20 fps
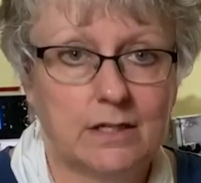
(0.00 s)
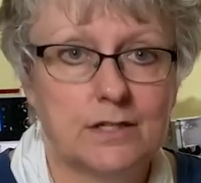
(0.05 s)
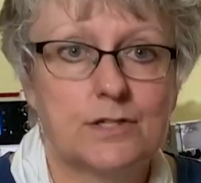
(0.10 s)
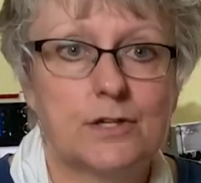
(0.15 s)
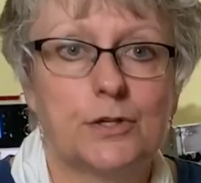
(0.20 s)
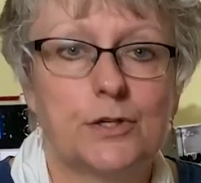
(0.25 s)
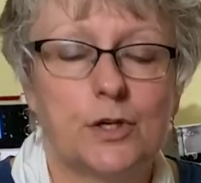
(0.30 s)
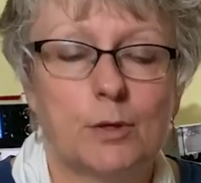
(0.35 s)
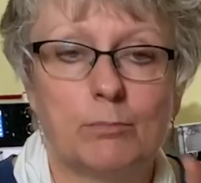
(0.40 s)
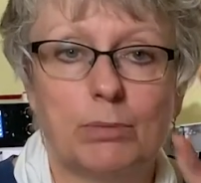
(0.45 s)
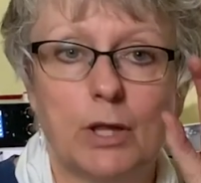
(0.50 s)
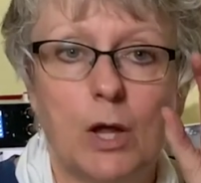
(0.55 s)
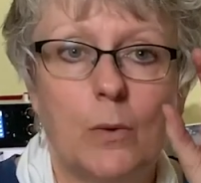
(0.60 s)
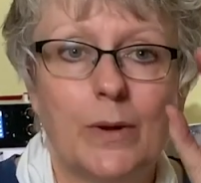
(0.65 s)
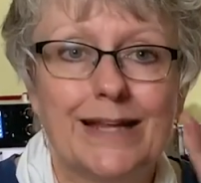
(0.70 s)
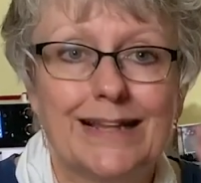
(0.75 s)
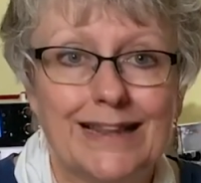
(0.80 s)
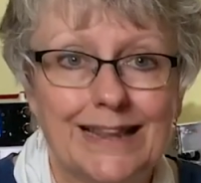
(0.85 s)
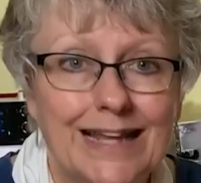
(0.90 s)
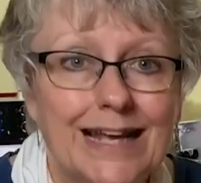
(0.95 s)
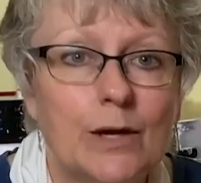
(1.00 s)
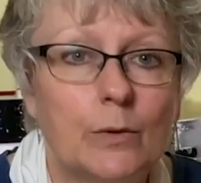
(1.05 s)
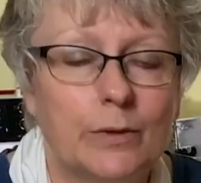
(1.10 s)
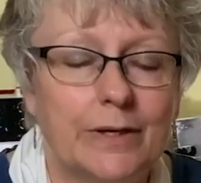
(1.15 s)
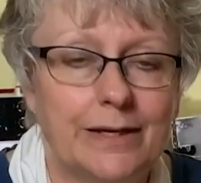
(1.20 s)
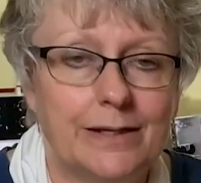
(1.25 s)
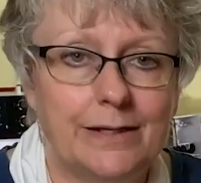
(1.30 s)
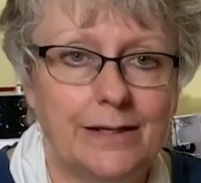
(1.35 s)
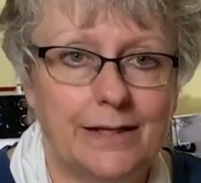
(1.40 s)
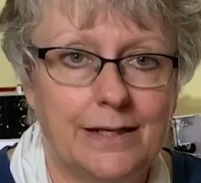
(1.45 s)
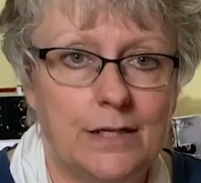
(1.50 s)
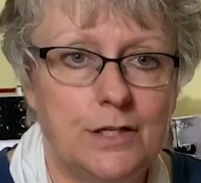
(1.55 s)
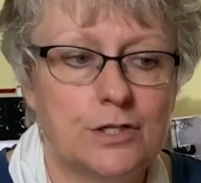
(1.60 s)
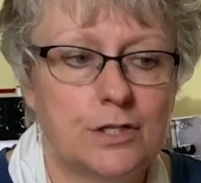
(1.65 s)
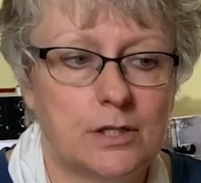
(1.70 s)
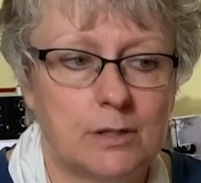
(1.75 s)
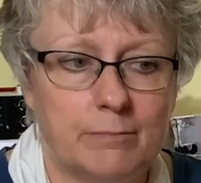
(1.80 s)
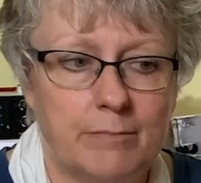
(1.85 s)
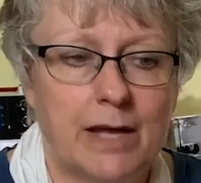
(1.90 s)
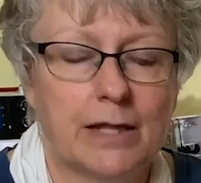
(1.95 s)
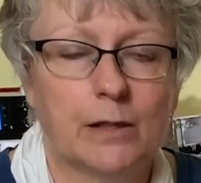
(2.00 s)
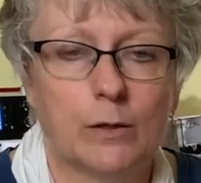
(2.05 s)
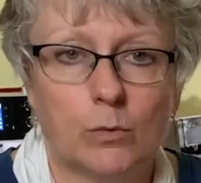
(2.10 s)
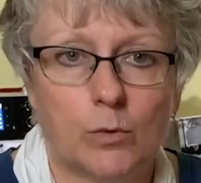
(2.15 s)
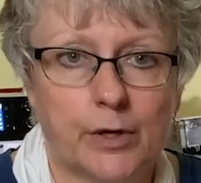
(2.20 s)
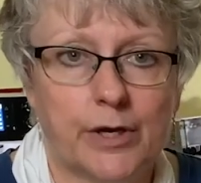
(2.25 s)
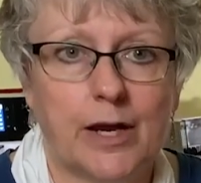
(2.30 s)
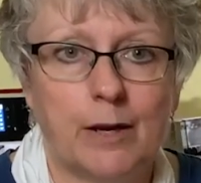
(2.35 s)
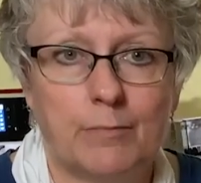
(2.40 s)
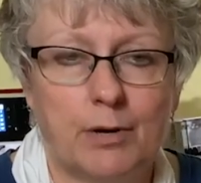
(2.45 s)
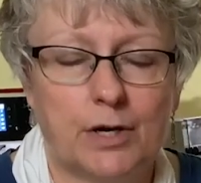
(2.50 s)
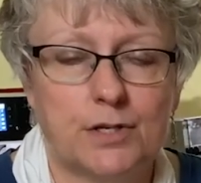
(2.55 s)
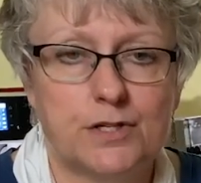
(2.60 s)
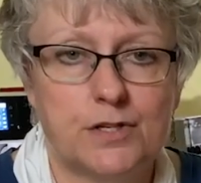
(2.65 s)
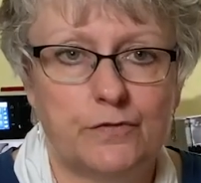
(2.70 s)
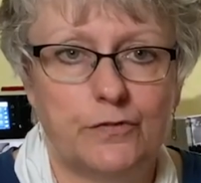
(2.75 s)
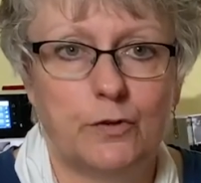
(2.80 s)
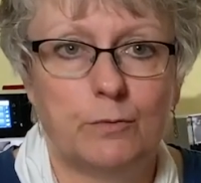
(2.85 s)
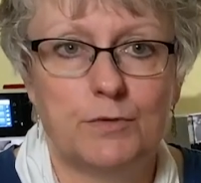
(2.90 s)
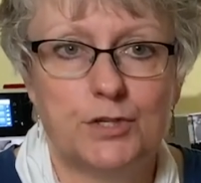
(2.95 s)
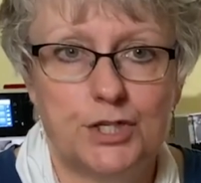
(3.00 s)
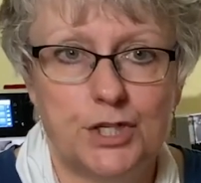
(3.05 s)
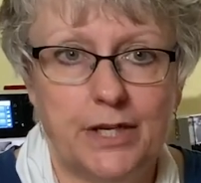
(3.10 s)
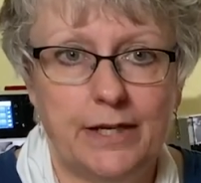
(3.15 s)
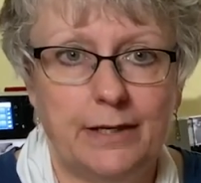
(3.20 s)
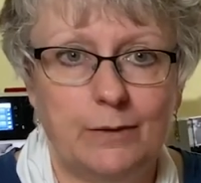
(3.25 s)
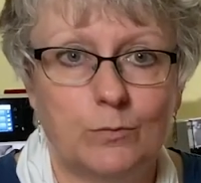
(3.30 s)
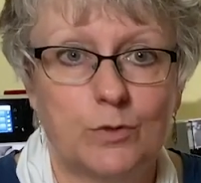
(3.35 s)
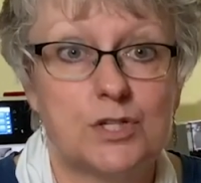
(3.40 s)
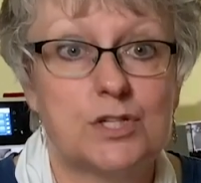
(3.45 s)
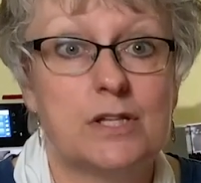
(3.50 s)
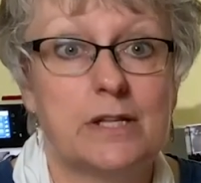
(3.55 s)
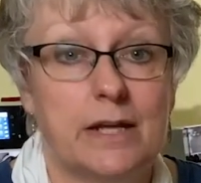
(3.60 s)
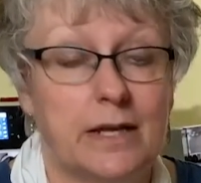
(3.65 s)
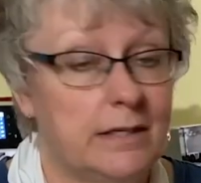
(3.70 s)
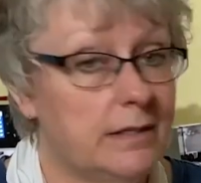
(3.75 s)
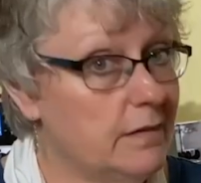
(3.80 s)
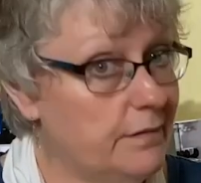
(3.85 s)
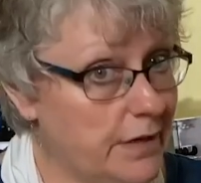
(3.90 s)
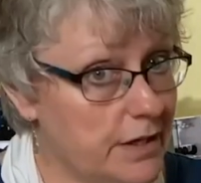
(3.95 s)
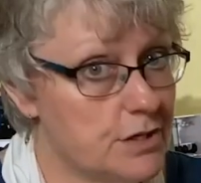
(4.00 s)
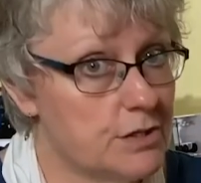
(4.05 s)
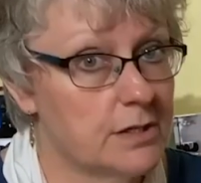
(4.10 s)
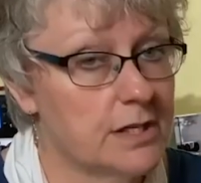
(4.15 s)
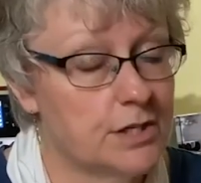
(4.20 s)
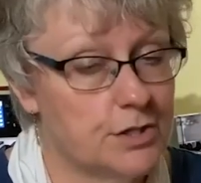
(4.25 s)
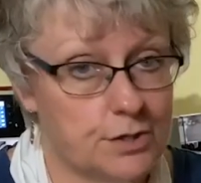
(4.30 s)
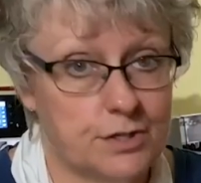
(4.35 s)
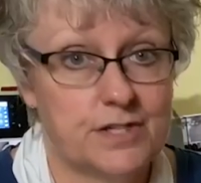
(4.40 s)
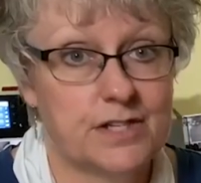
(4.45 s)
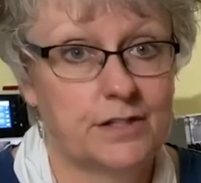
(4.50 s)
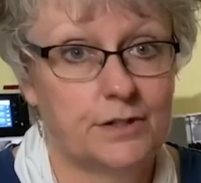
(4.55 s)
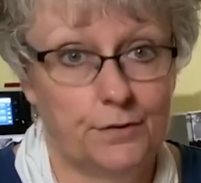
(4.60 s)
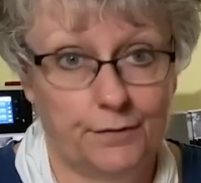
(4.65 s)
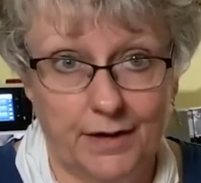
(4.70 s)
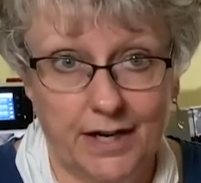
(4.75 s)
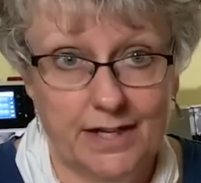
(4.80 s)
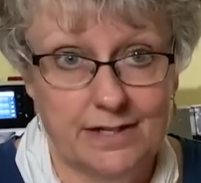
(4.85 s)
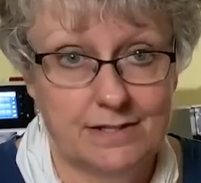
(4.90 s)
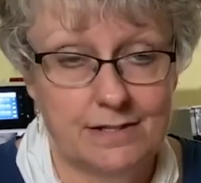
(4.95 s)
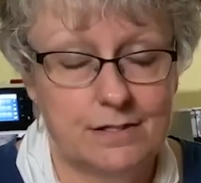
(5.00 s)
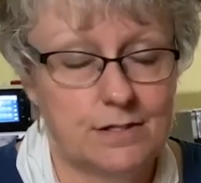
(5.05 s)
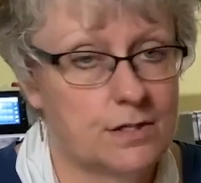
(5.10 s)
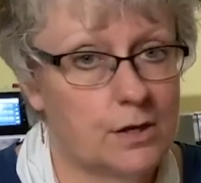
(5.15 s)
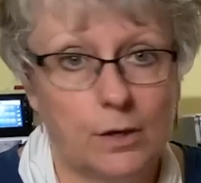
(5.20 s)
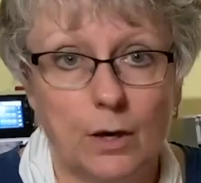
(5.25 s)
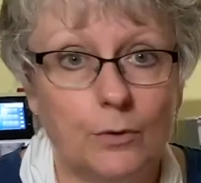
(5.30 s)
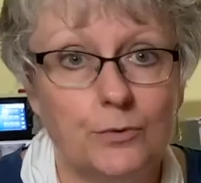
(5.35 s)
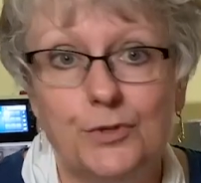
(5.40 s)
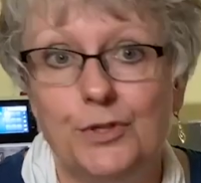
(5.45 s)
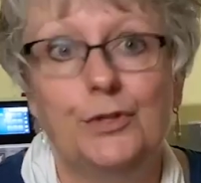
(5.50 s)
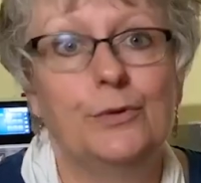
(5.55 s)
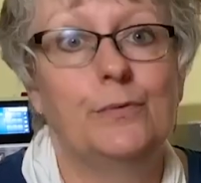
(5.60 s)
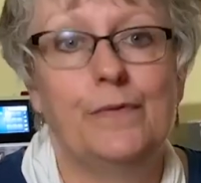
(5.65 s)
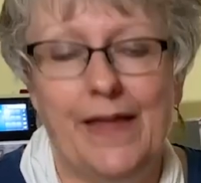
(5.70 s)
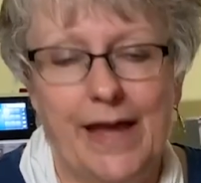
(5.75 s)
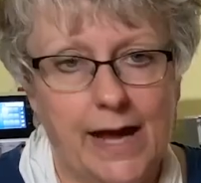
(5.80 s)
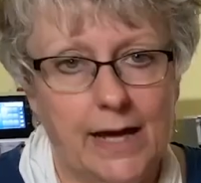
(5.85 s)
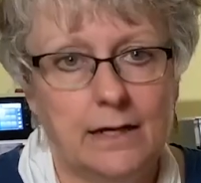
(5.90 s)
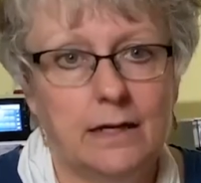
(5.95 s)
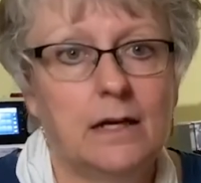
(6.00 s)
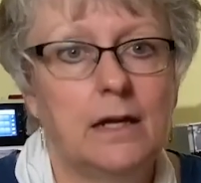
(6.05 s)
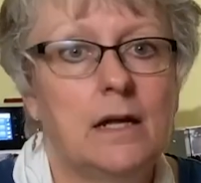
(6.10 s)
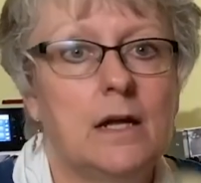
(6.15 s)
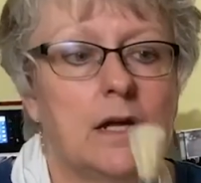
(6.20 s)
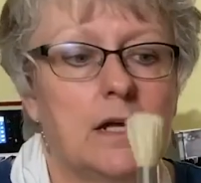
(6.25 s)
So you're blowing liquid into the metal working parts of your machine, which then eventually turns into rust. So don't do that.